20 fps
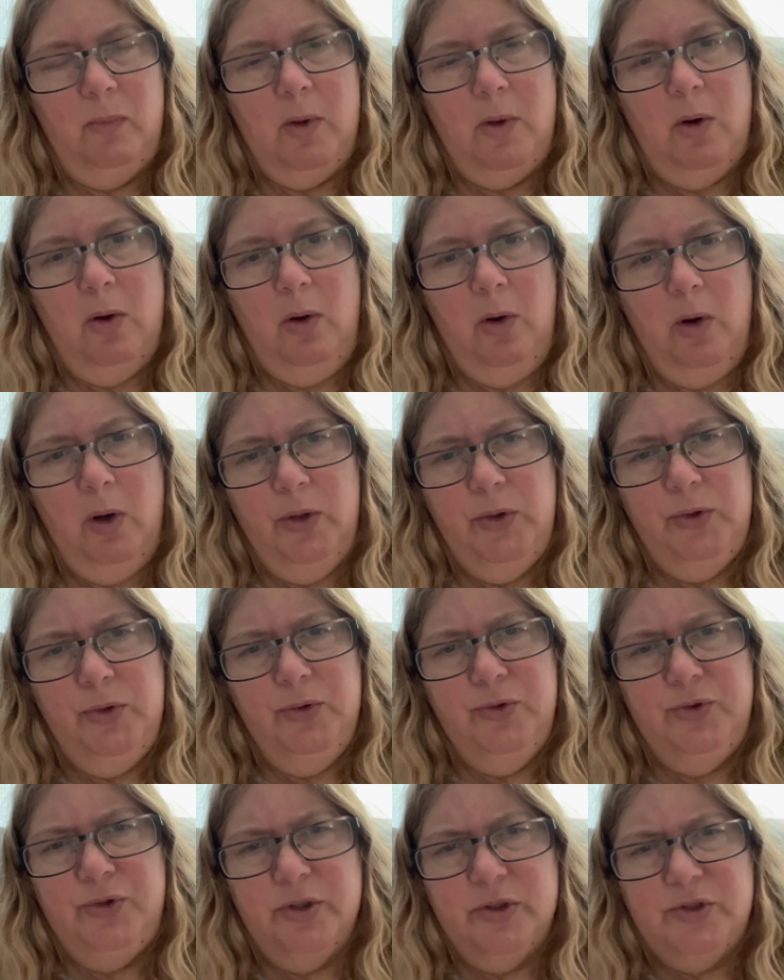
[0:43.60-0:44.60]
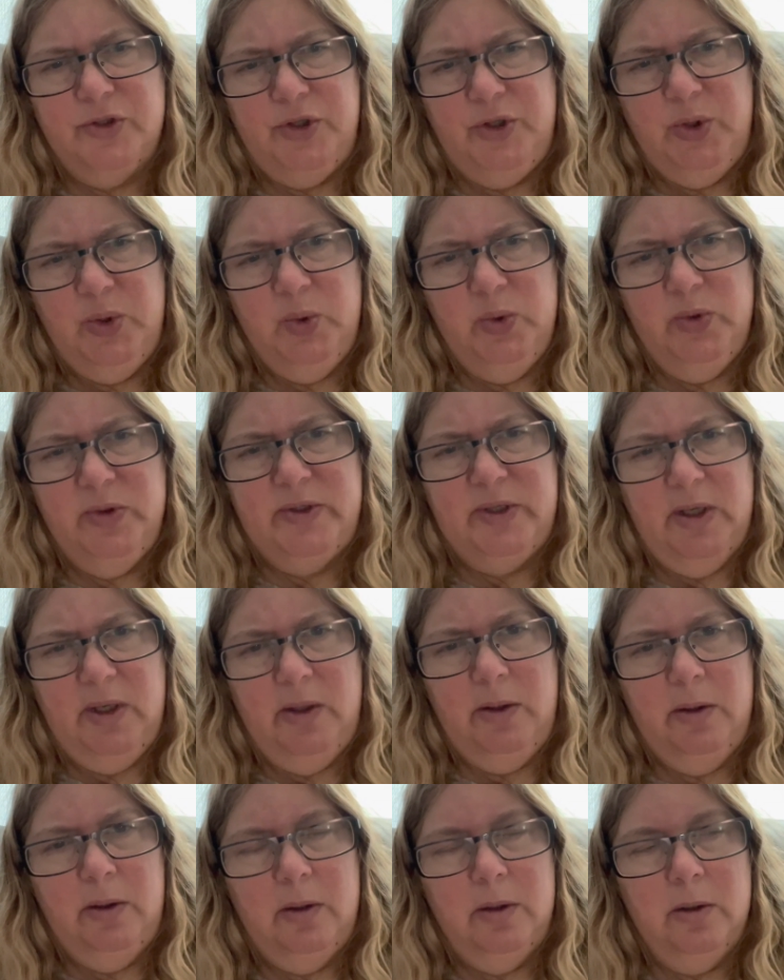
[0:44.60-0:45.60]
aren't you just
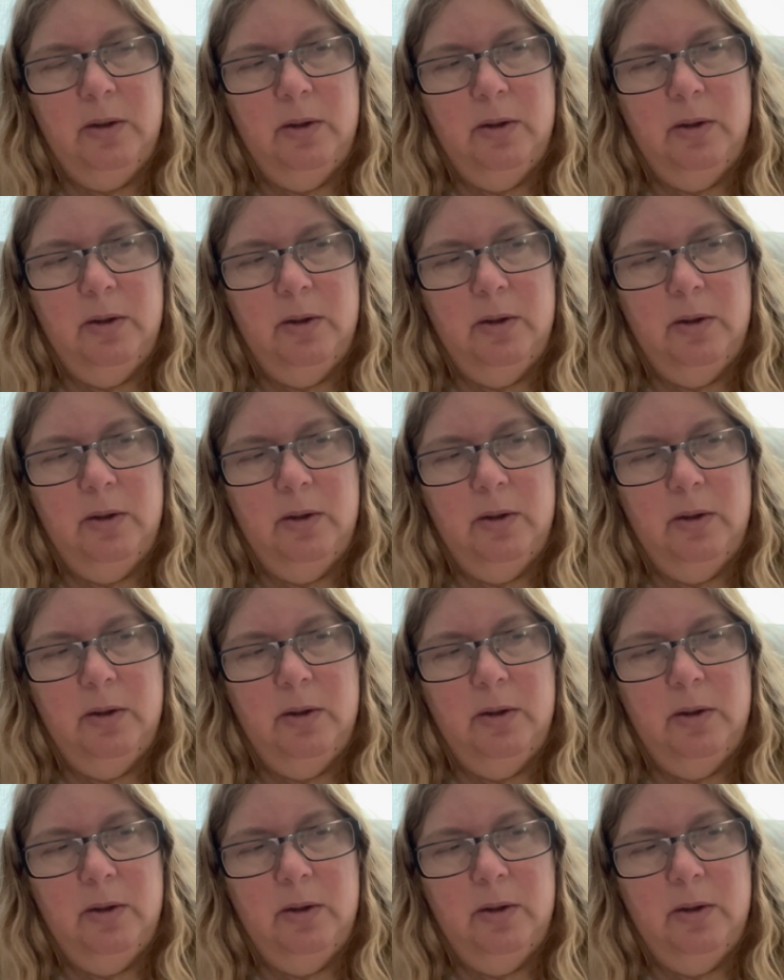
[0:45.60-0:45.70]
using